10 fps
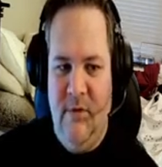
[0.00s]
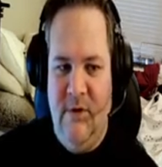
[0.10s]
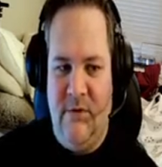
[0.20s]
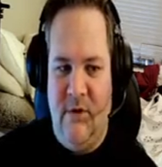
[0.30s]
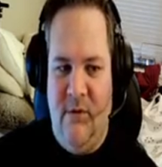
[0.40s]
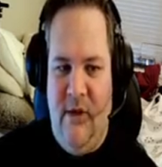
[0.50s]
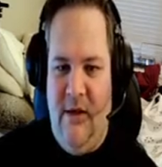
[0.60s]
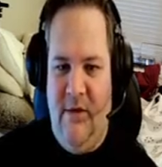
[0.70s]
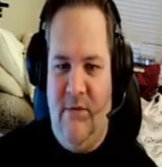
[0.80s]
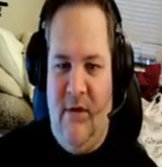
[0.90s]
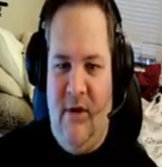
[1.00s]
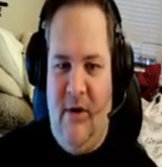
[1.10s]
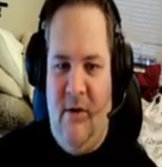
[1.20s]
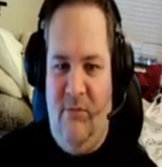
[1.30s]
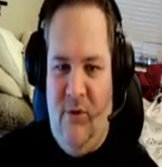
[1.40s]
So he is
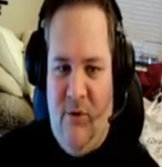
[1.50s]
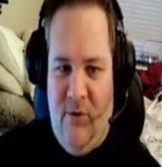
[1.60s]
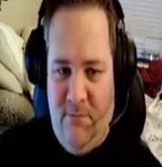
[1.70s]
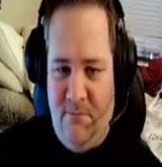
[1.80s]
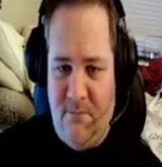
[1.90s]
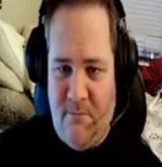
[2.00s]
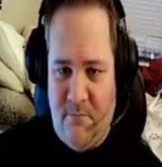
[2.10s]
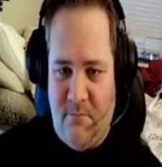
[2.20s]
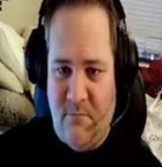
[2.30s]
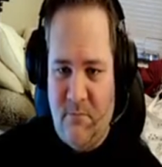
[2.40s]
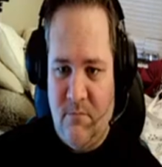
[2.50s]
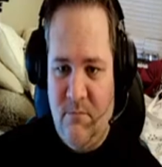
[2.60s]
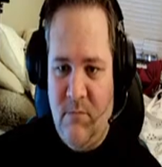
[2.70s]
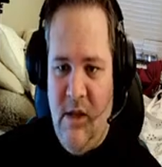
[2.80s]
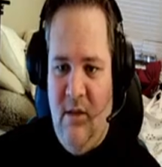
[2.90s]
there if you're
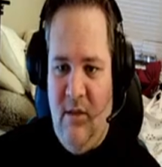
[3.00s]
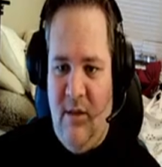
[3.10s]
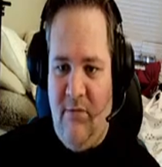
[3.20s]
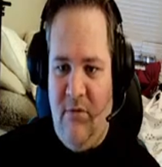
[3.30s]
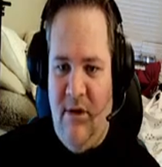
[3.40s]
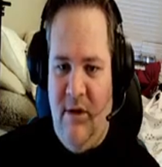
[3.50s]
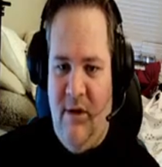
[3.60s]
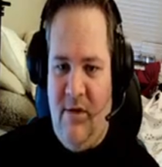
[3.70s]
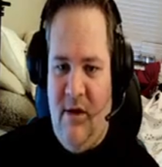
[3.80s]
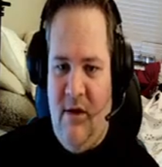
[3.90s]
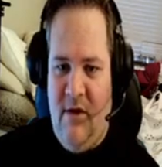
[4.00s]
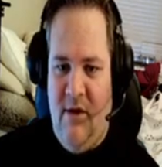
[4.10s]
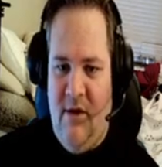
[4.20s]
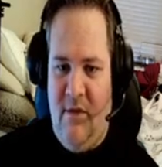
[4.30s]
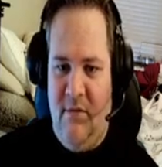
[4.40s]
leveling in the
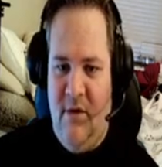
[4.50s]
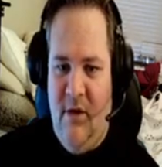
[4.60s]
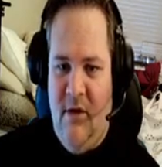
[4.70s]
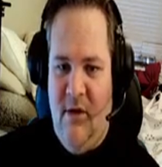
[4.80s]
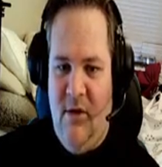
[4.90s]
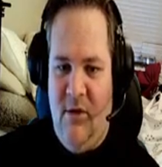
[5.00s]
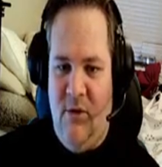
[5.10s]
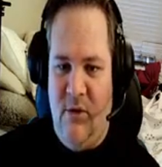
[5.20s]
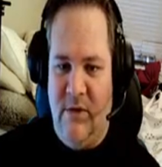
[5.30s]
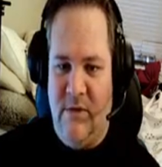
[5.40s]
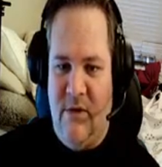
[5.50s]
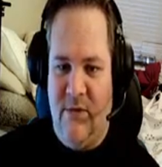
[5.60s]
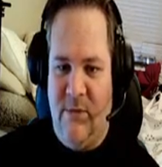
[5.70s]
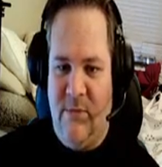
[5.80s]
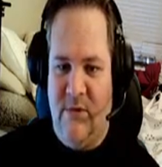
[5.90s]
area. You can sell
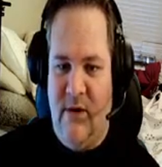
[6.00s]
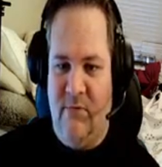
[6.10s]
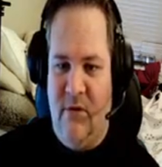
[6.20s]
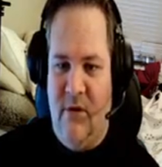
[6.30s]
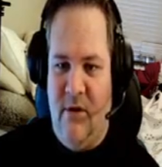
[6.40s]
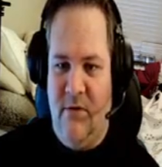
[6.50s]
some stuff to there.